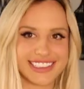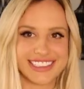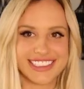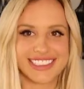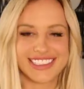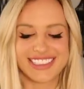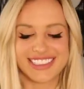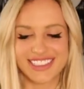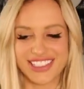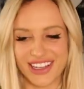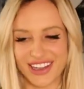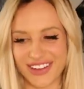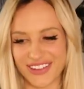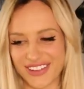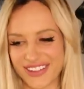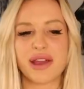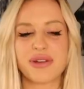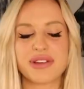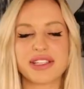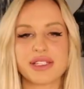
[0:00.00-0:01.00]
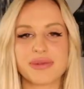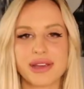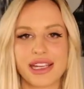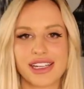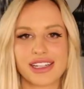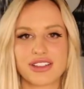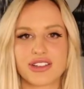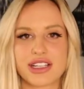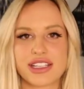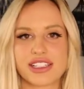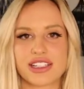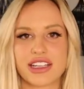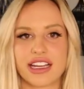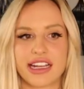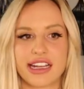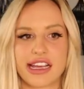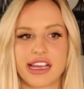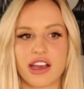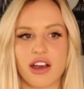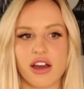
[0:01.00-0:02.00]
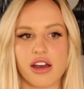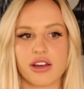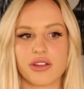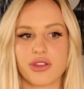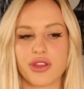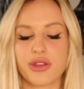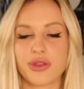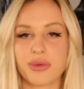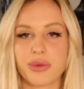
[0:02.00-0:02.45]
So I went to my hairdresser and I got